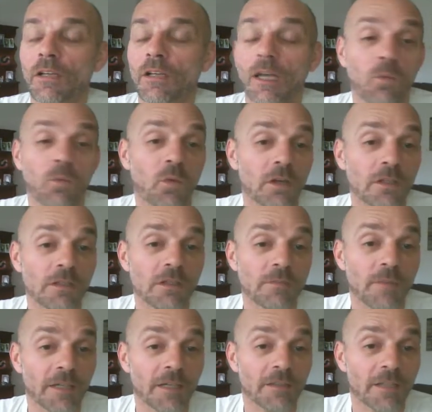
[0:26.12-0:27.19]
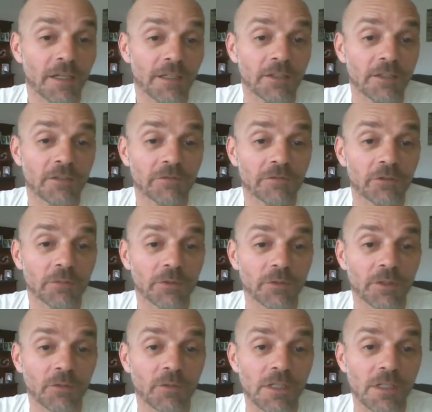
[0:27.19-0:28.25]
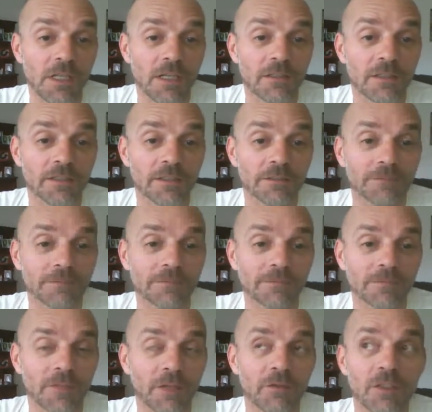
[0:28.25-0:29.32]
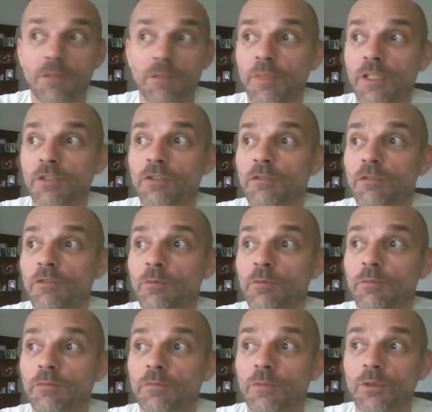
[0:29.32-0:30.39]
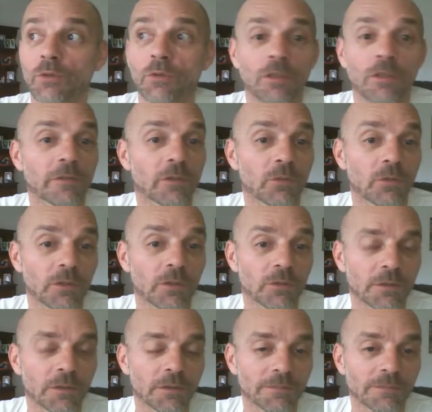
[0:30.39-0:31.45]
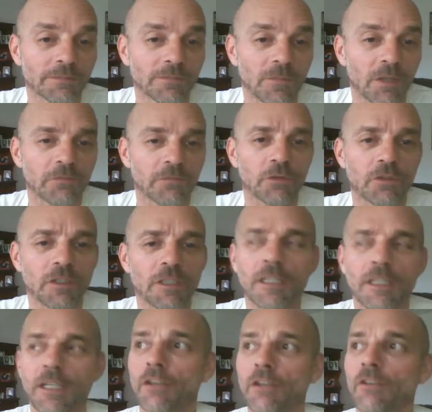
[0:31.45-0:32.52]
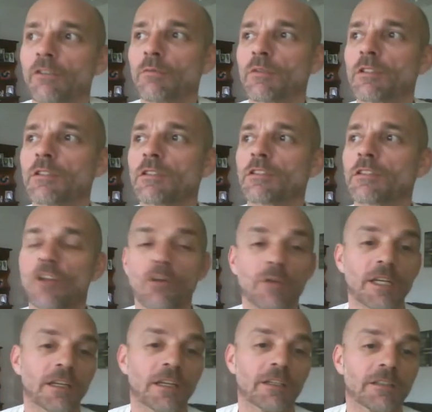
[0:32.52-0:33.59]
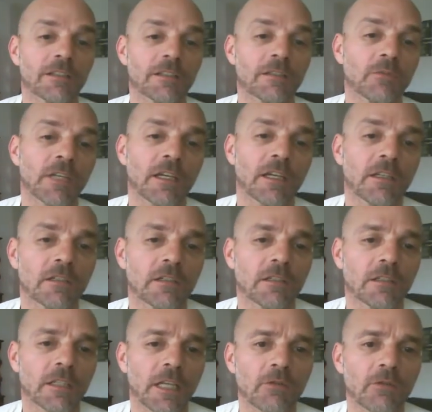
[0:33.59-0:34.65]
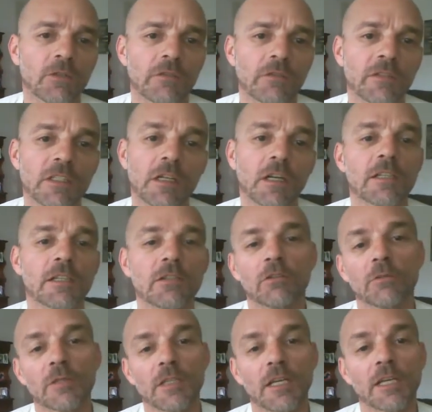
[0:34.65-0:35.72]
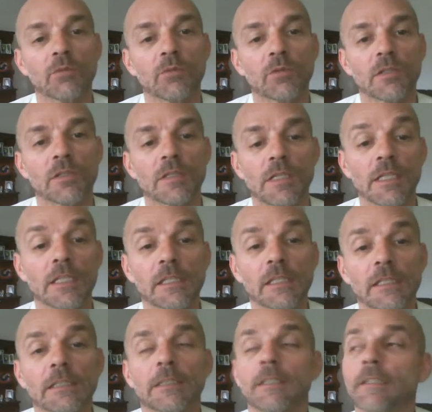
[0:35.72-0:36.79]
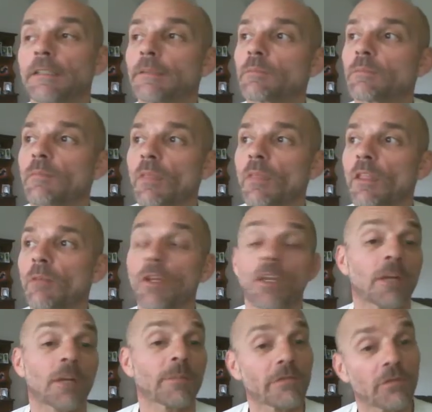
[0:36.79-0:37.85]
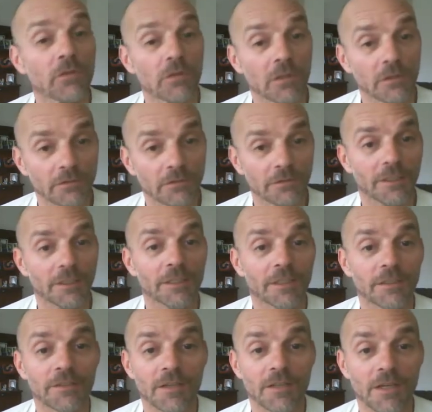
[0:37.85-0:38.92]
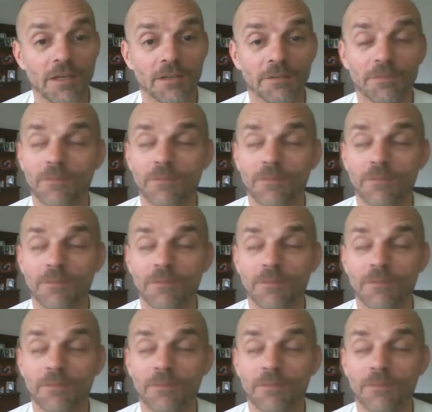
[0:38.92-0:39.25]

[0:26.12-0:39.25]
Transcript: And what a spectacular full moon it was last night. I've seen pictures from all over the world. Unfortunately, here it was snowing and we had a cloud covered sky, so I wasn't able to see. But the night before, I did see.